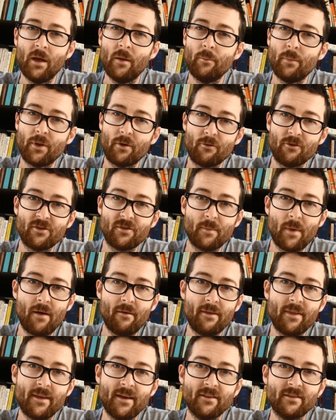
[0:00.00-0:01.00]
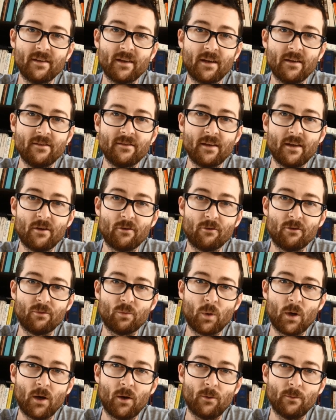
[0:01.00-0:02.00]
But there are some other things to consider as
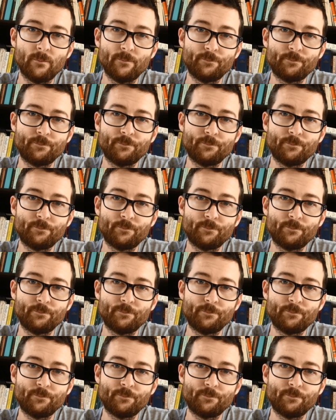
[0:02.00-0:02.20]
well.